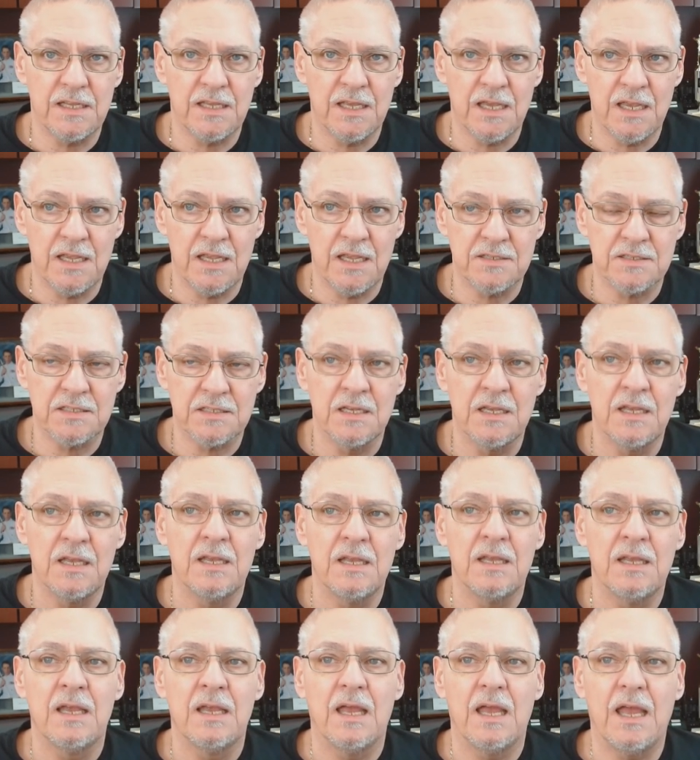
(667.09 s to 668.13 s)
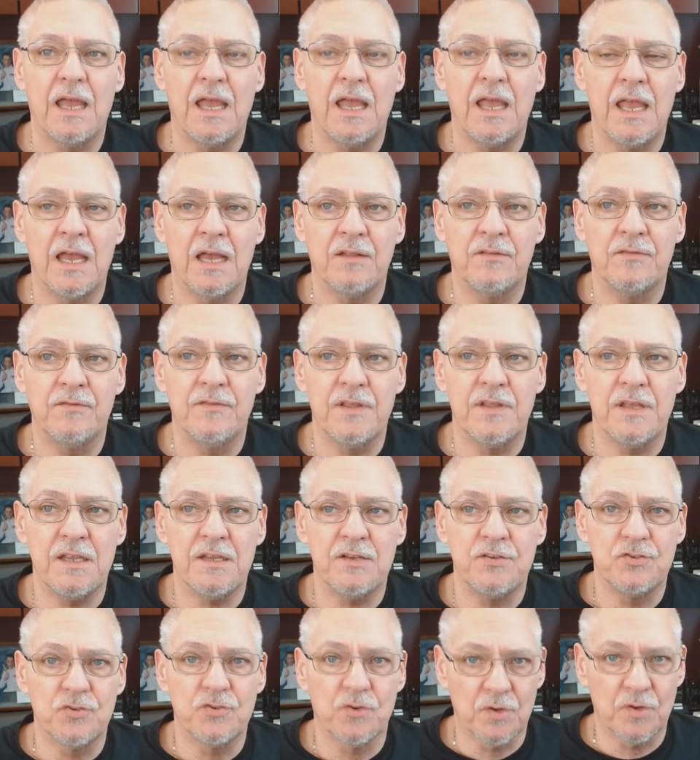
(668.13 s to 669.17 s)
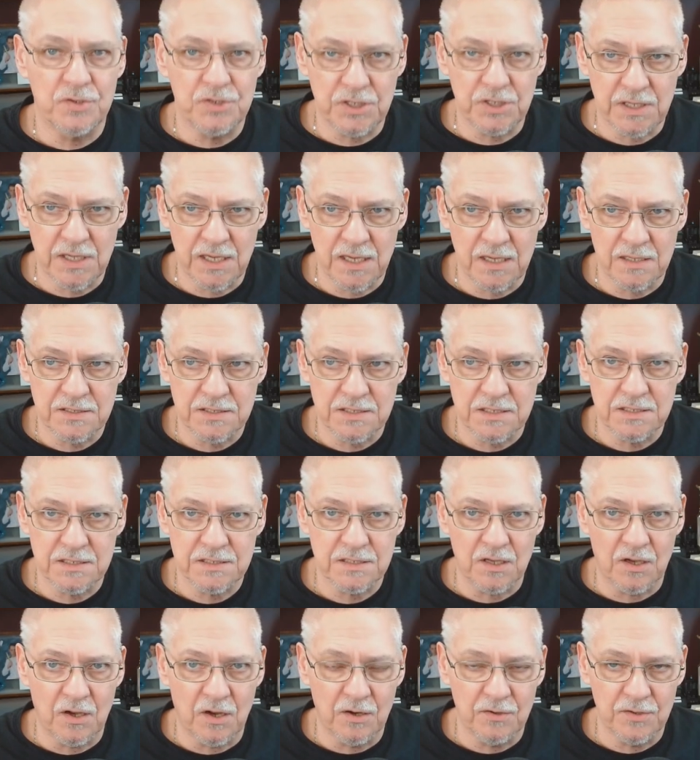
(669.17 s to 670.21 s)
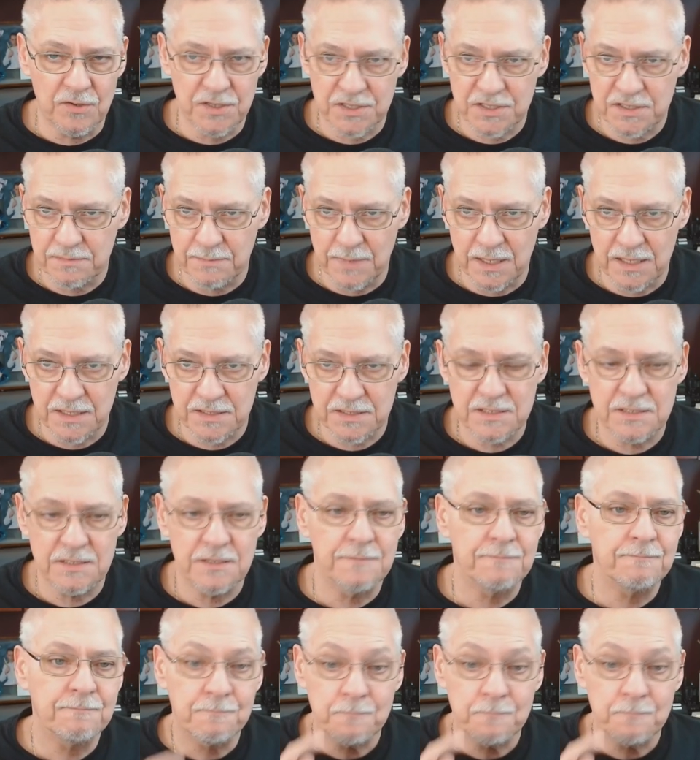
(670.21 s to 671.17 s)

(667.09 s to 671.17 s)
case and the Georgia cases are dismissed.